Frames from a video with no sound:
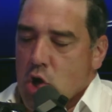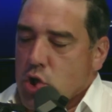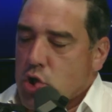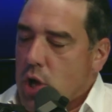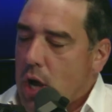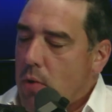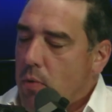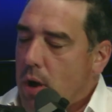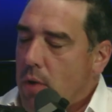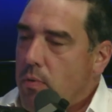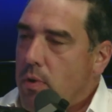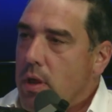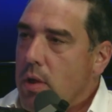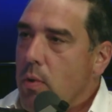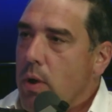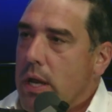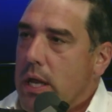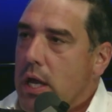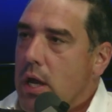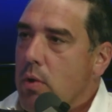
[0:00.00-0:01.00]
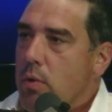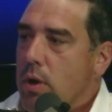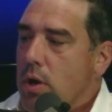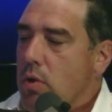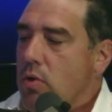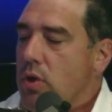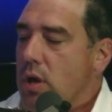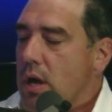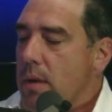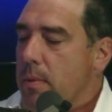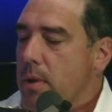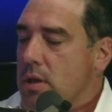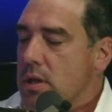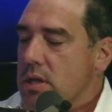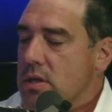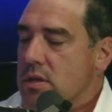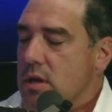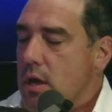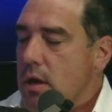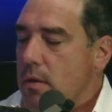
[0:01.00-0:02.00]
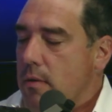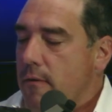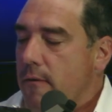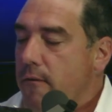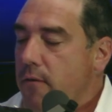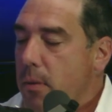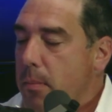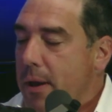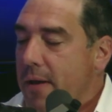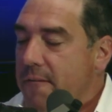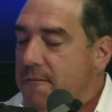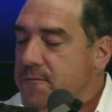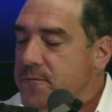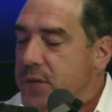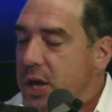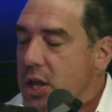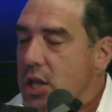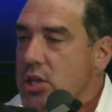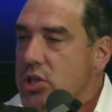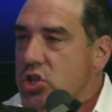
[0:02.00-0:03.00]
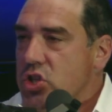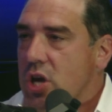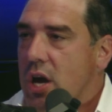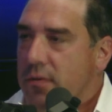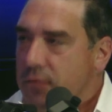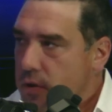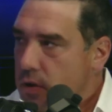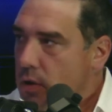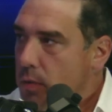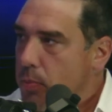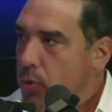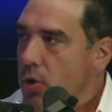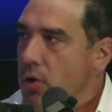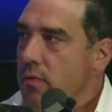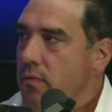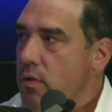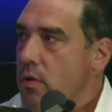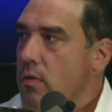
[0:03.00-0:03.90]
so I really want to hear what you think about this from a philosophical point of view.